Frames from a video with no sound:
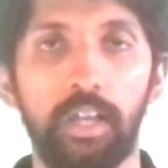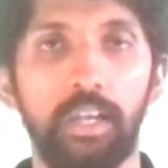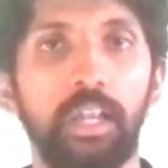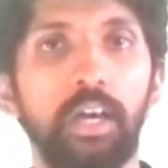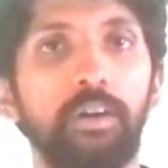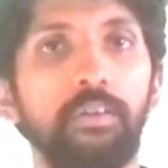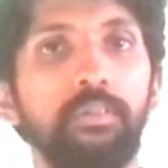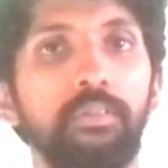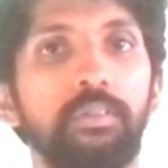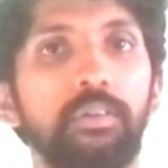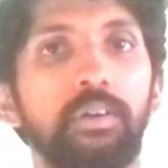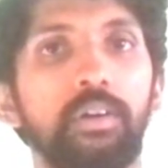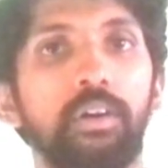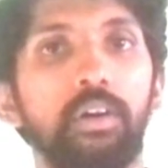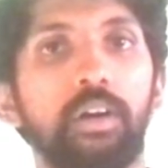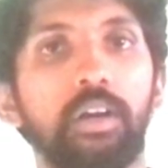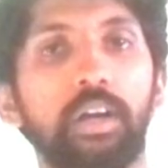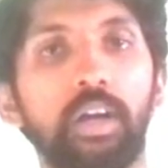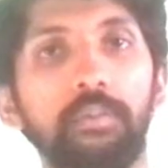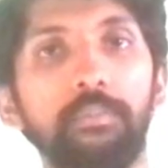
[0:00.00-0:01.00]
Now
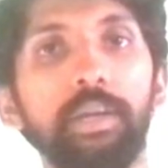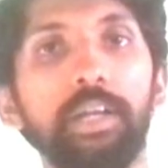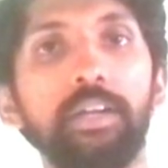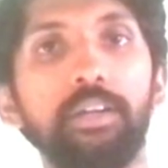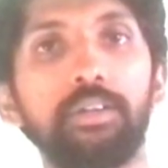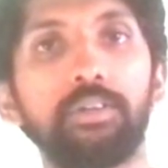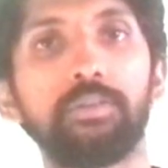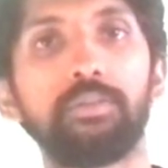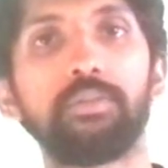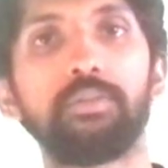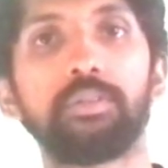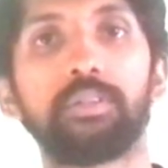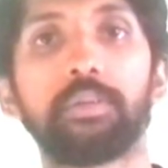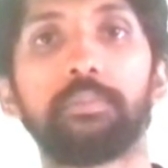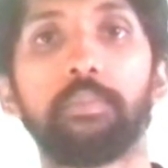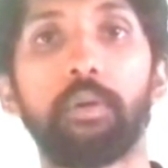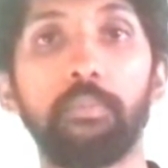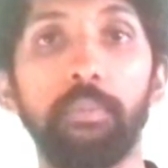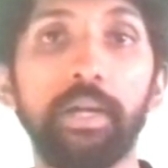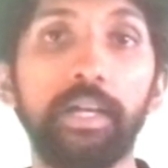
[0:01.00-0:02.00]
coming to the
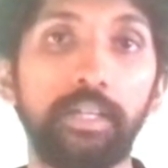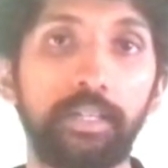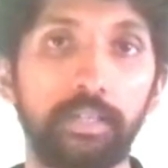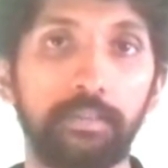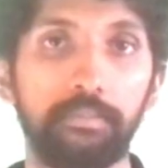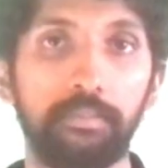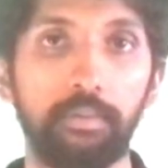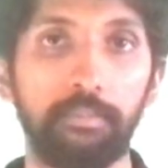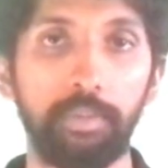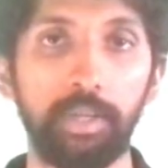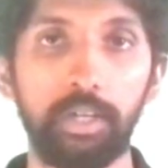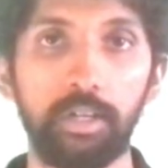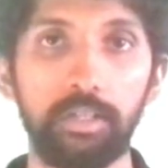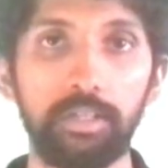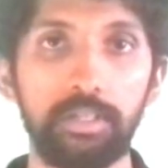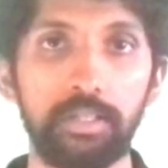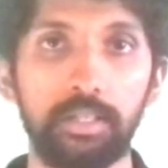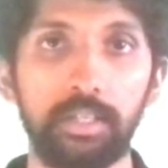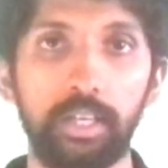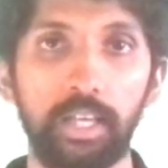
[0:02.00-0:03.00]
momentum,
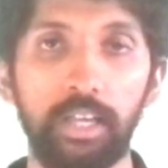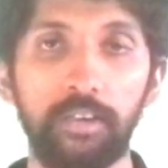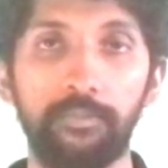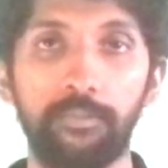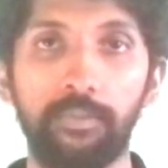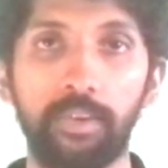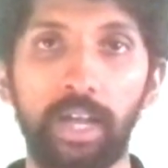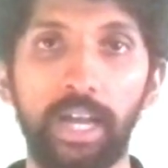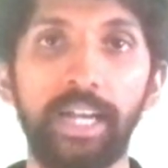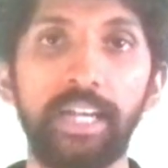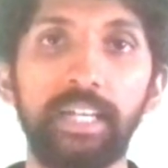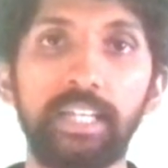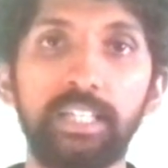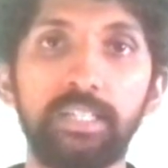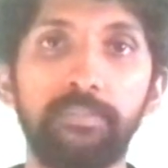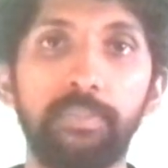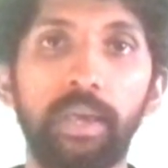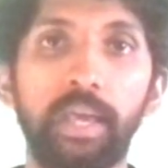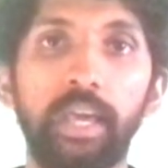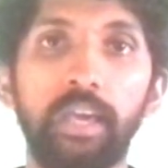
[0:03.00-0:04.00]
because if light is
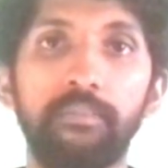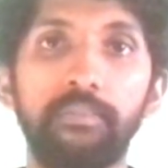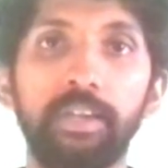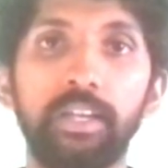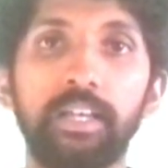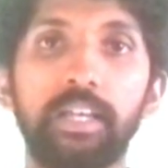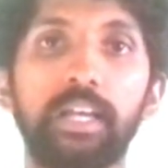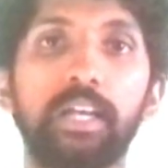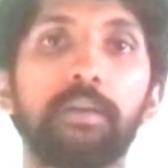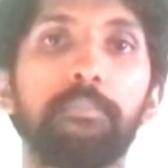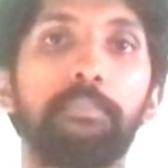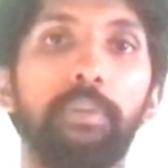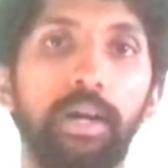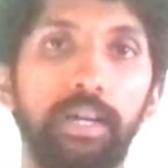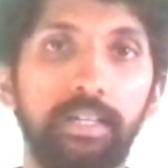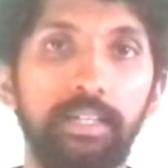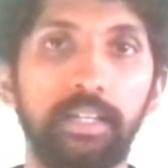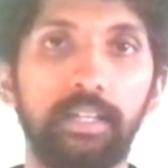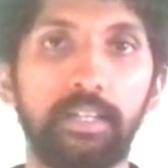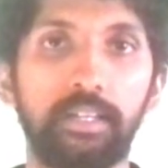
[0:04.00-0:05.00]
behaving like a
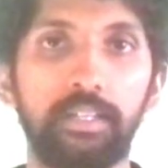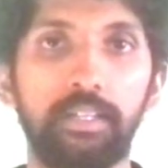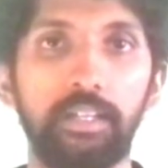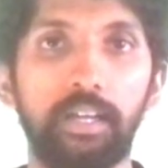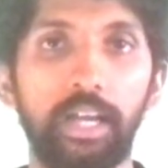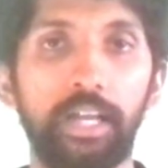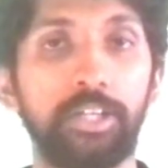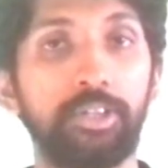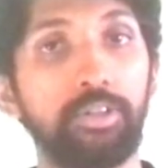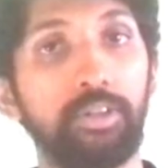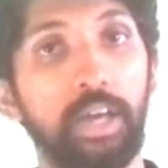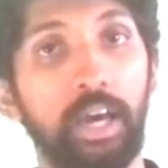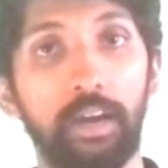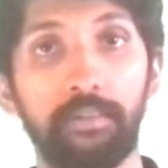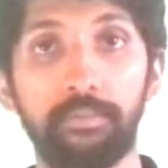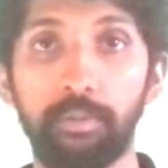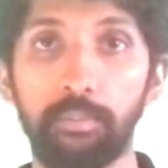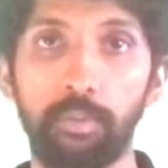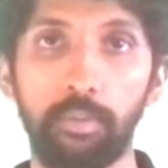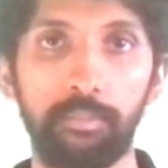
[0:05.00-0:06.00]
particle, it should
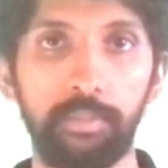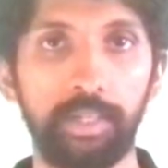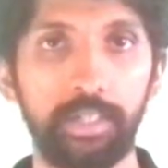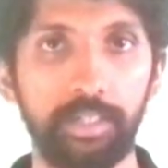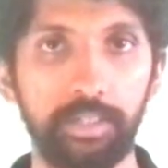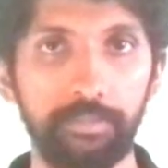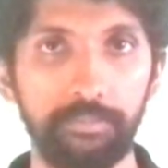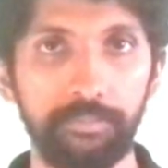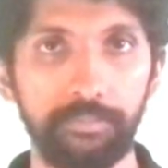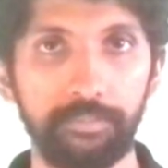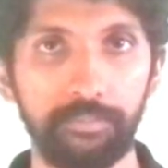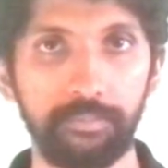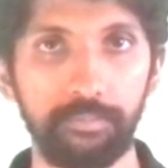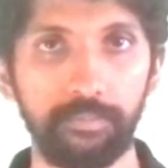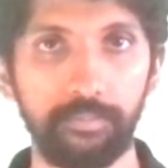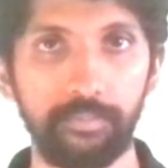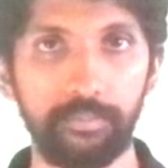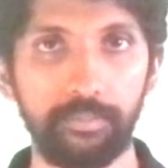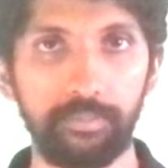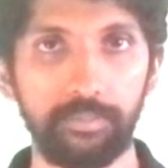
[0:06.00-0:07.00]
have a momentum,
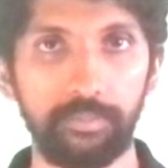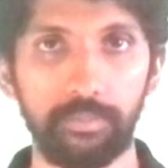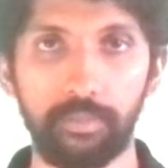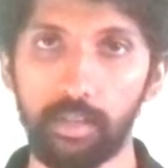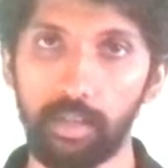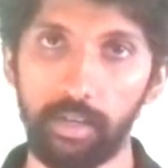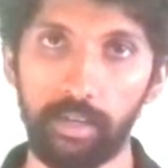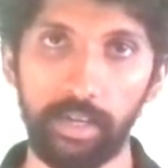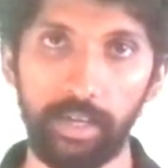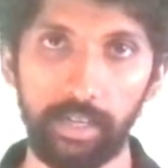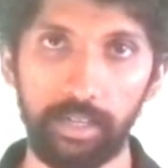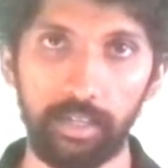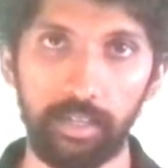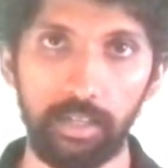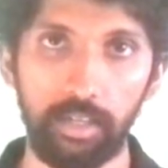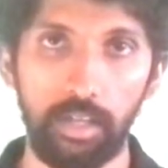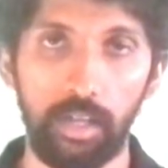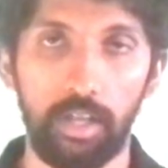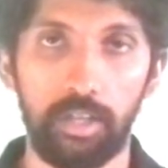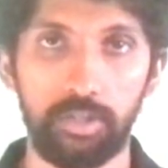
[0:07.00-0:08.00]
right?
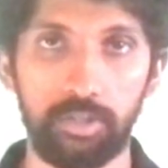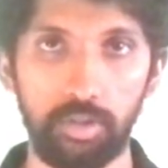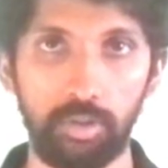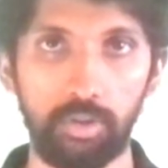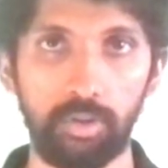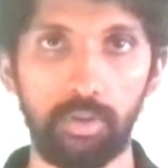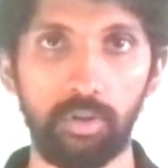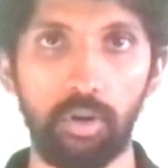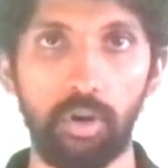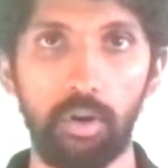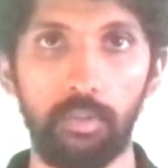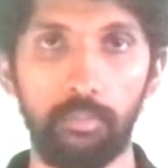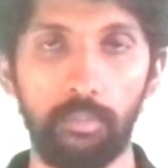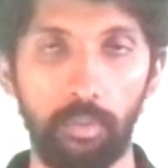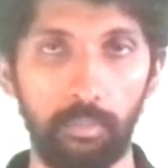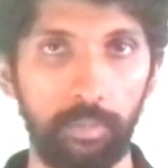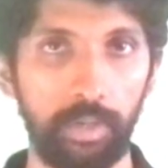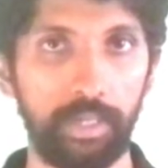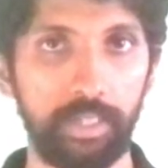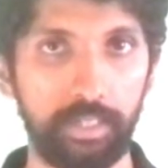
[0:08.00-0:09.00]
So
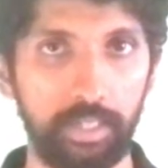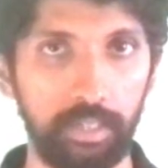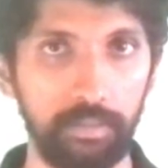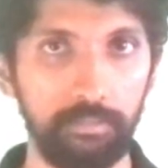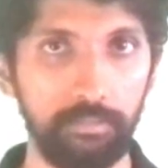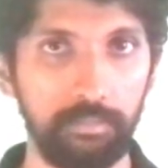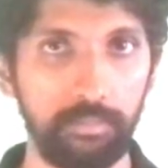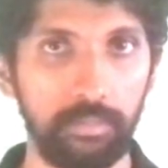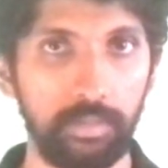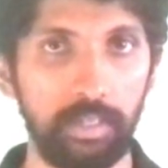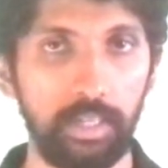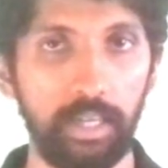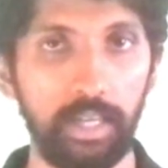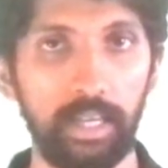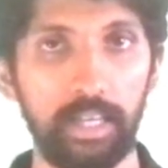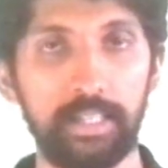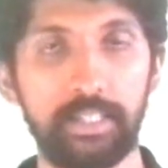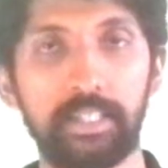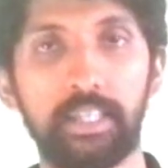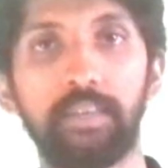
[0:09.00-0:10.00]
momentum
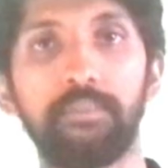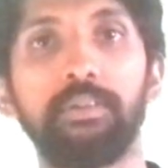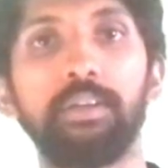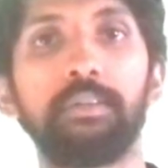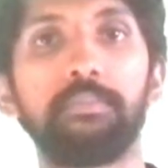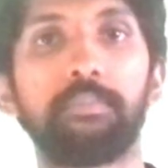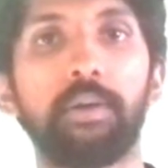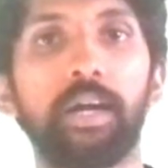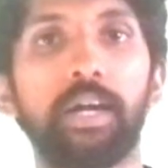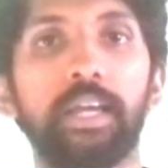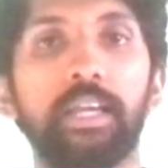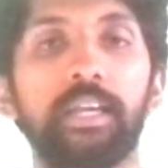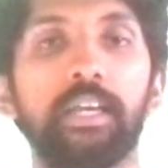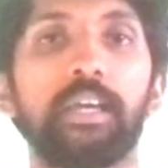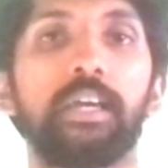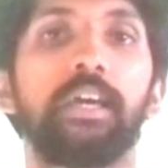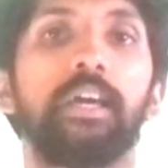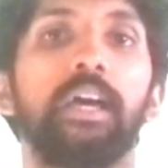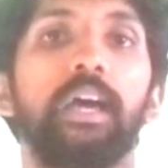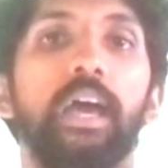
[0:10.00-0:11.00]
is given by
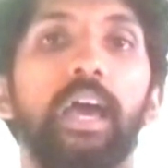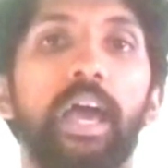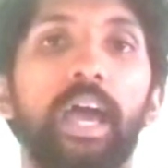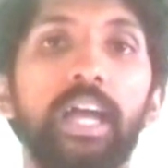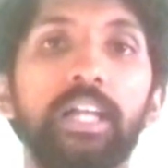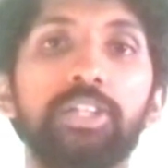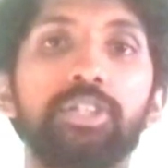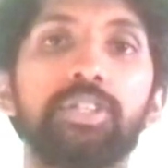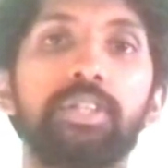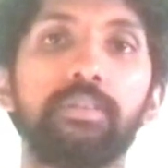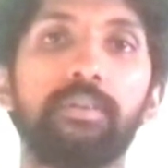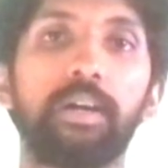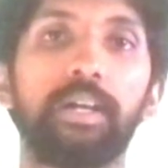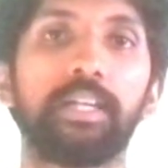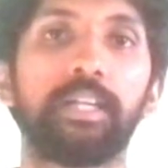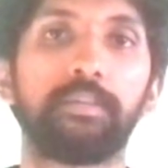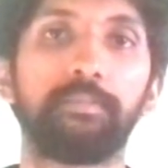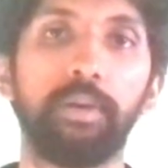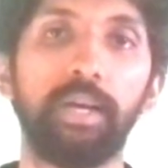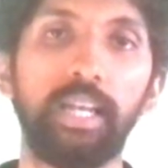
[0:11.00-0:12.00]
h
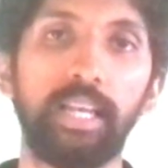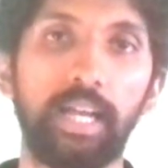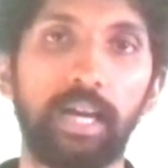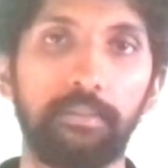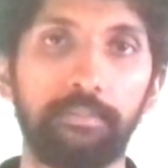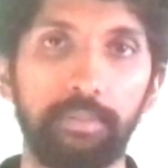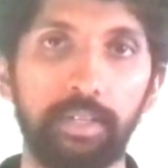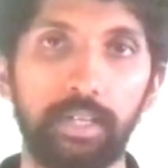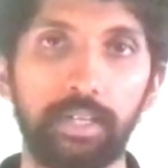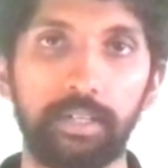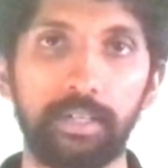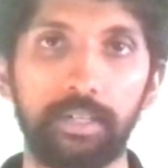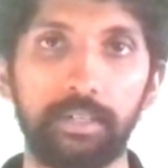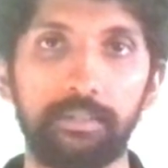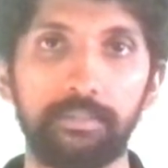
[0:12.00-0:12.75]
divided by lambda.